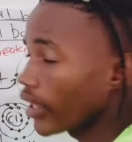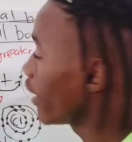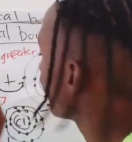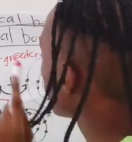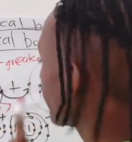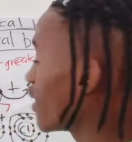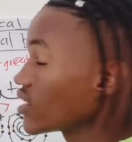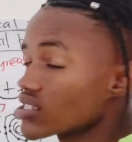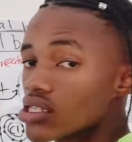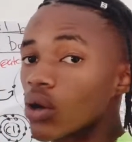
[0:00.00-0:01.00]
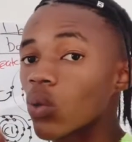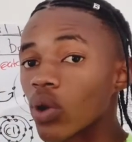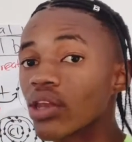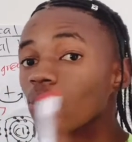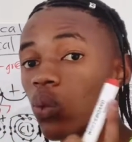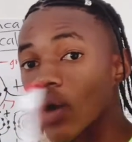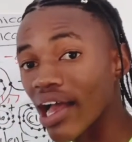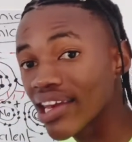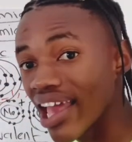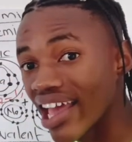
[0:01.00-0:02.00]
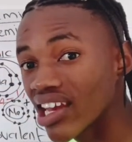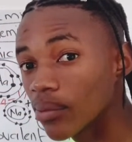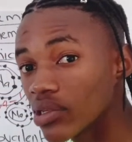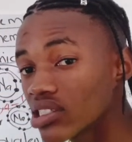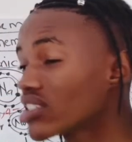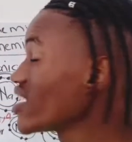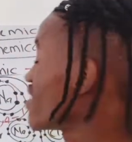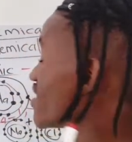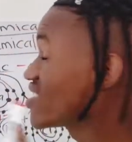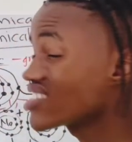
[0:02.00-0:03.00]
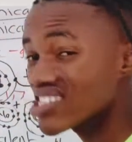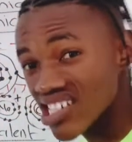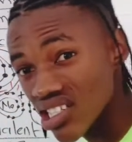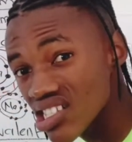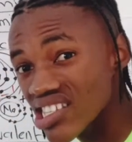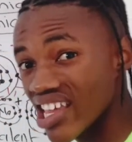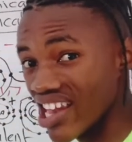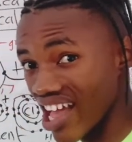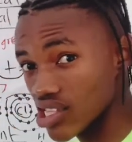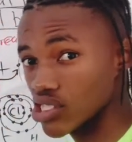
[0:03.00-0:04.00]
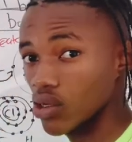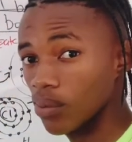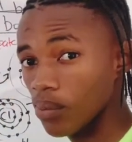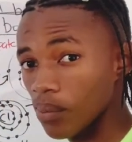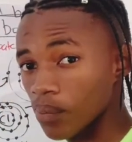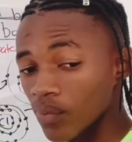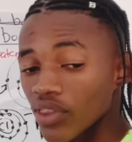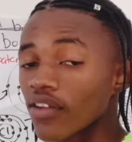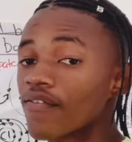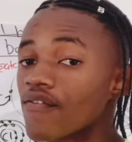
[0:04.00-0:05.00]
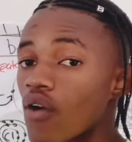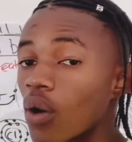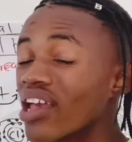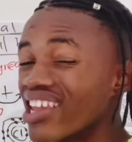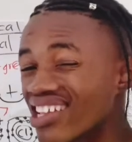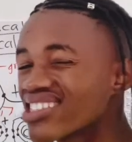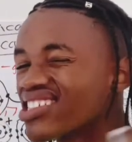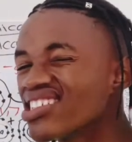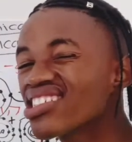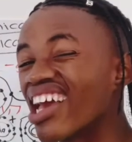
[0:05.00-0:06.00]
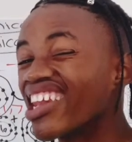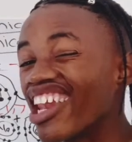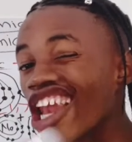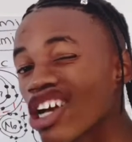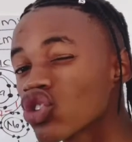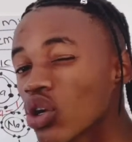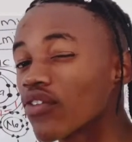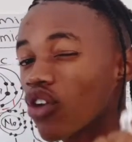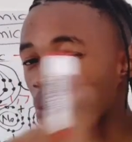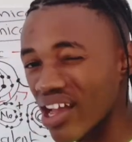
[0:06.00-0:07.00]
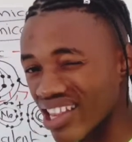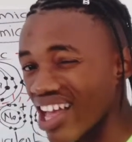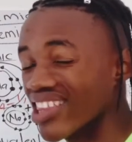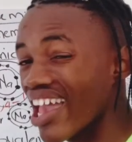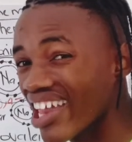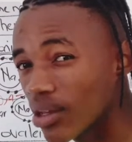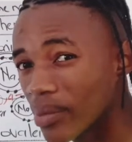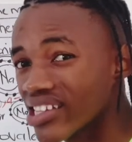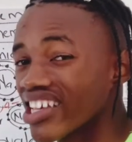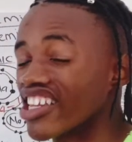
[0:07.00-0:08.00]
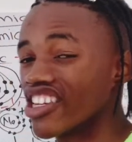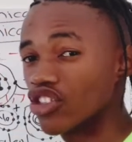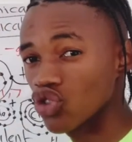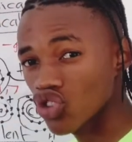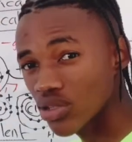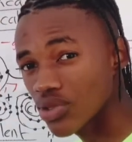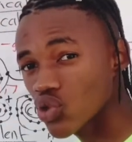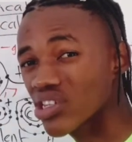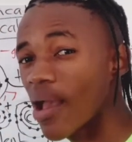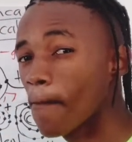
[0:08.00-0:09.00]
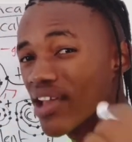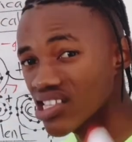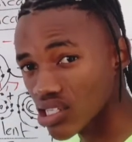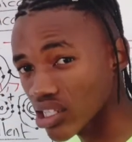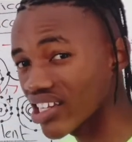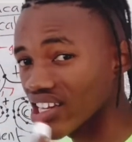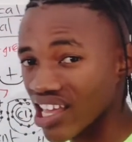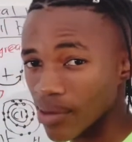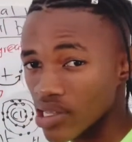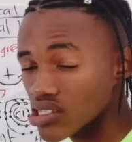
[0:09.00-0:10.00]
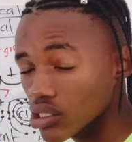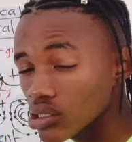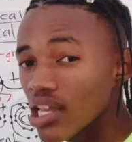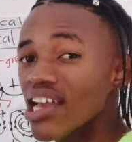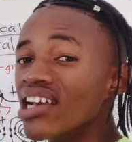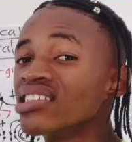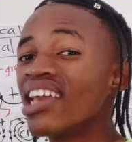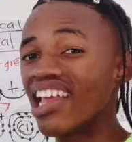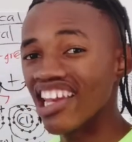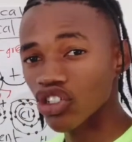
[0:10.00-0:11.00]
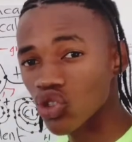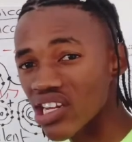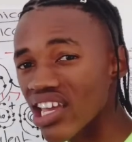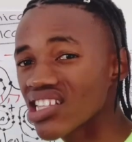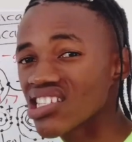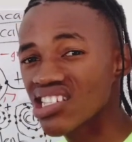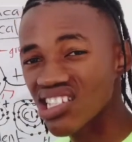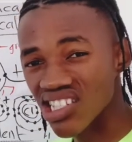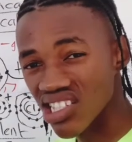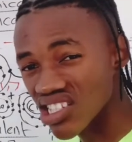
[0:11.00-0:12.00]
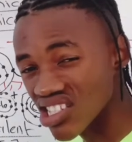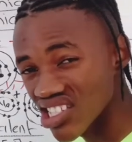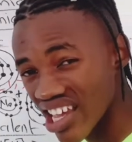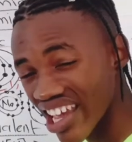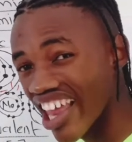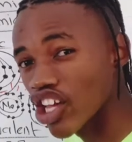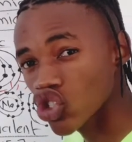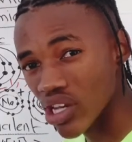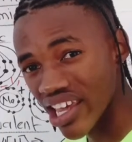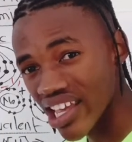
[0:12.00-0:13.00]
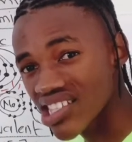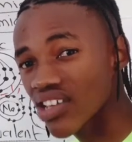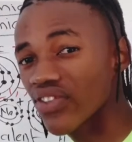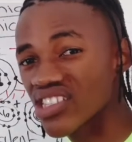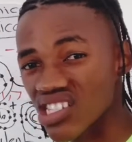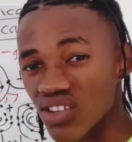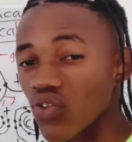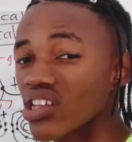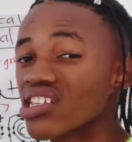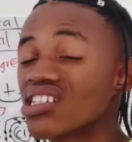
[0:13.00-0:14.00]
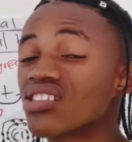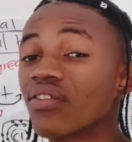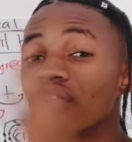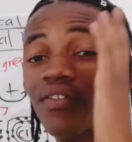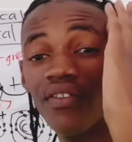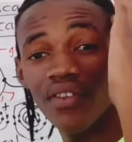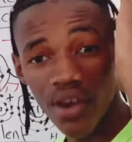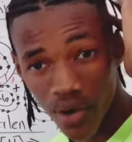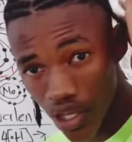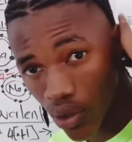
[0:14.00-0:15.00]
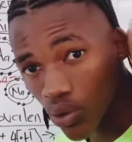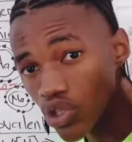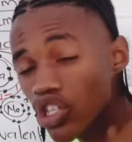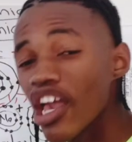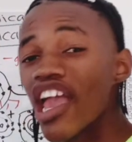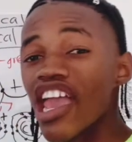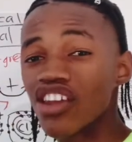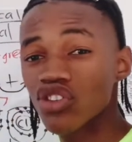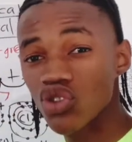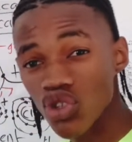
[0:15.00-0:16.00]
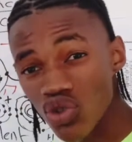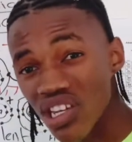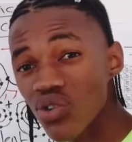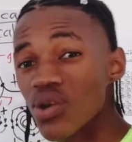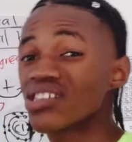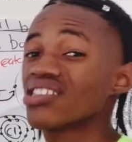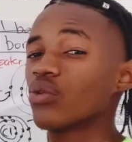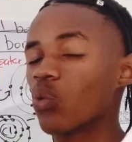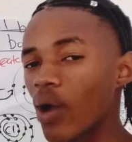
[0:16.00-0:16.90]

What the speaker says: it is when one element steals an atom and steals an electron from another element, and is usually between a metal and a non-metal. The electronegativity difference is very huge. It is usually greater than